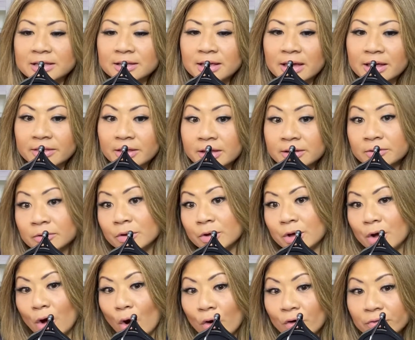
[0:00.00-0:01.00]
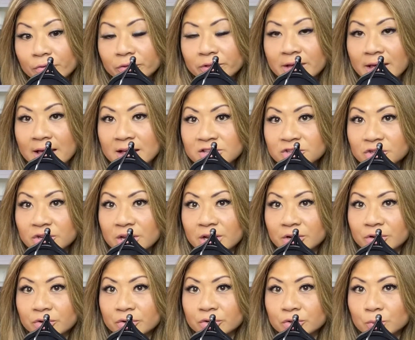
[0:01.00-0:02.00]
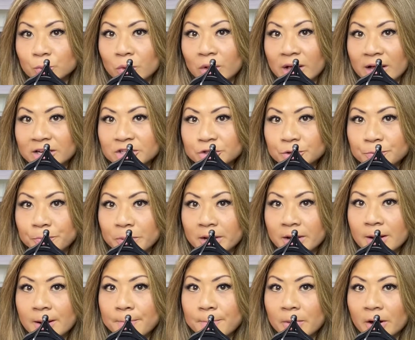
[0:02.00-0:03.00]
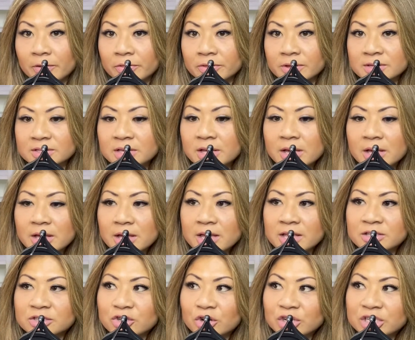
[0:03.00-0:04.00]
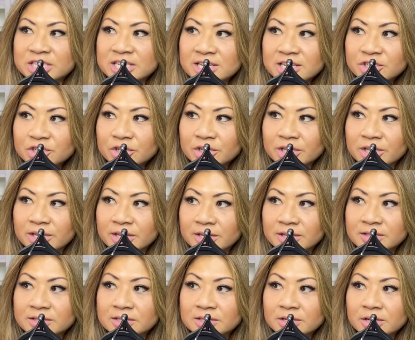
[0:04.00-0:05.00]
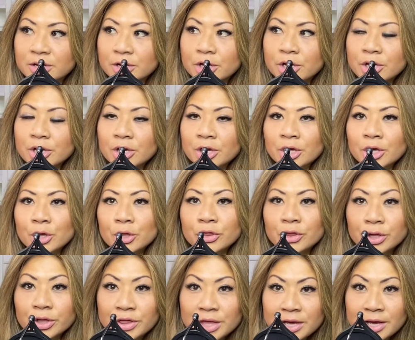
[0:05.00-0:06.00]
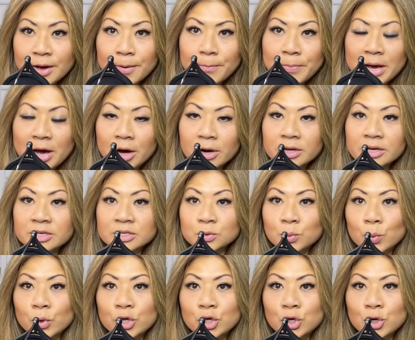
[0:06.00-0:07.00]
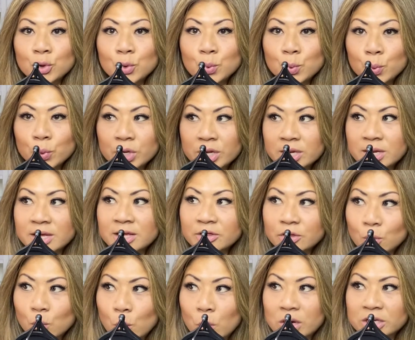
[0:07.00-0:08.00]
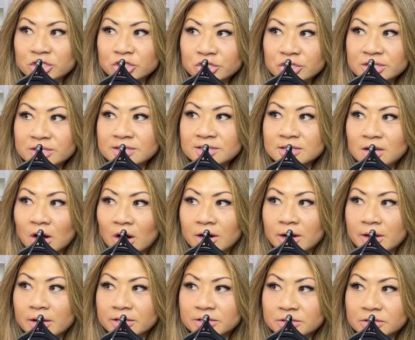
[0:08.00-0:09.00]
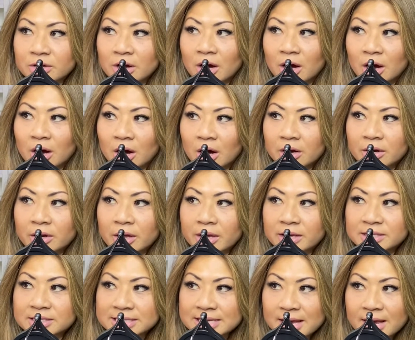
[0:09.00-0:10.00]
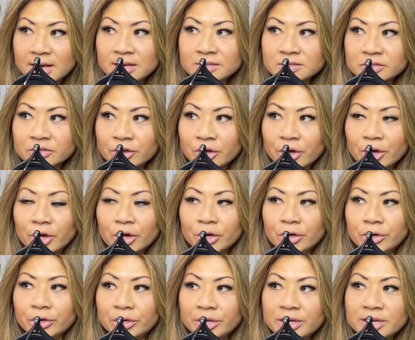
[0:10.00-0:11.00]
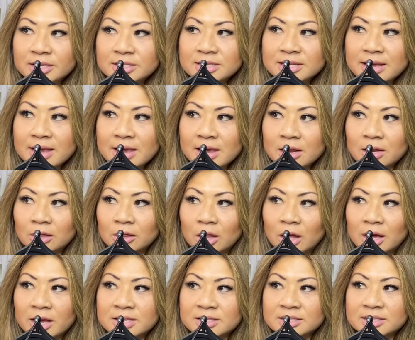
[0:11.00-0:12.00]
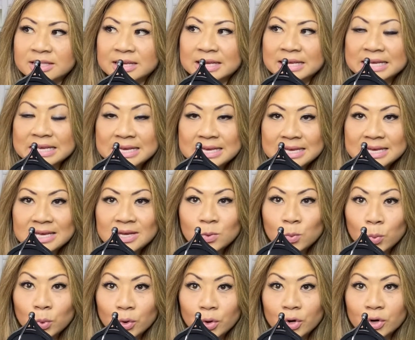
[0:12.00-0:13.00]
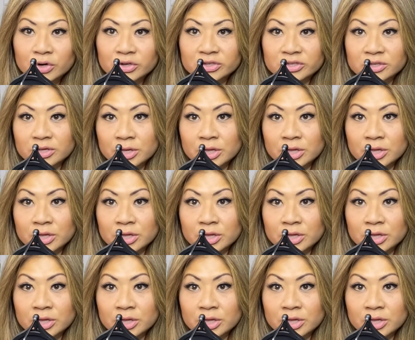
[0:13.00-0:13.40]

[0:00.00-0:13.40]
And then hopefully educators will actually pick up on this and start teaching kids. The thing about it is when you're reading the questions on a test, you need to analyze the key words.